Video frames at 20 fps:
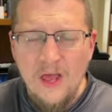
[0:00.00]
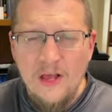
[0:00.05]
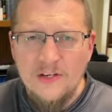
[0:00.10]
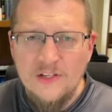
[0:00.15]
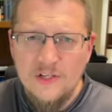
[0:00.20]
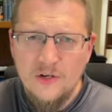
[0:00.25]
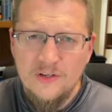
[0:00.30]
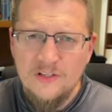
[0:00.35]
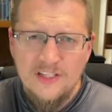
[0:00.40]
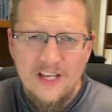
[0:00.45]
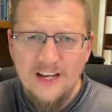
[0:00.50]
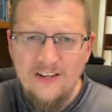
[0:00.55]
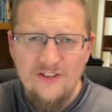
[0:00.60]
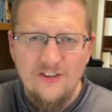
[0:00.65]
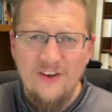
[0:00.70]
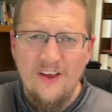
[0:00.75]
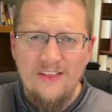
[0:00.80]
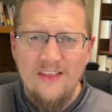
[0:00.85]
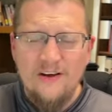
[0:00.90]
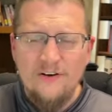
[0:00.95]
So
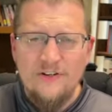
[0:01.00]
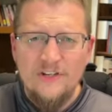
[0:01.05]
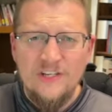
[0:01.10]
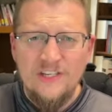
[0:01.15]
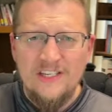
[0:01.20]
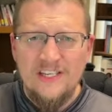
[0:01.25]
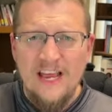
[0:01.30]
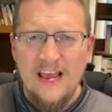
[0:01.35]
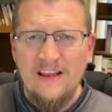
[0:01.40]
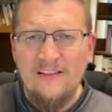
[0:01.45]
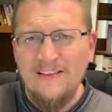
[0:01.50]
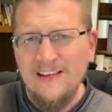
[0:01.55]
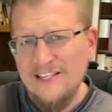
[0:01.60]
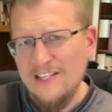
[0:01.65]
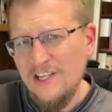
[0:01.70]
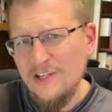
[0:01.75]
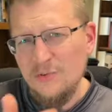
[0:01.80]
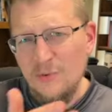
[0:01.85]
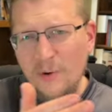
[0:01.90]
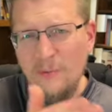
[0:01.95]
essentially they're just saying,
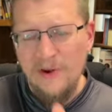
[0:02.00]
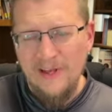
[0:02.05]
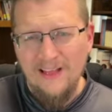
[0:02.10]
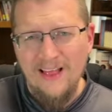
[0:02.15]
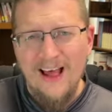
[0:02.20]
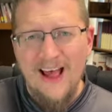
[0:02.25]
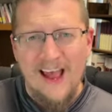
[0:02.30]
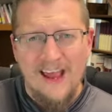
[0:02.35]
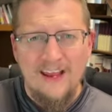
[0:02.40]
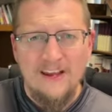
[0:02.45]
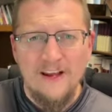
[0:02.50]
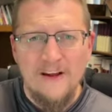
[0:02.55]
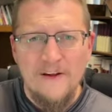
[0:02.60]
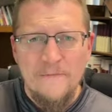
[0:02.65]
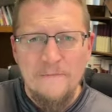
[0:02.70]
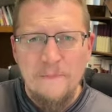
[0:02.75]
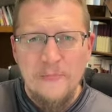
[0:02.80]
this is what we like.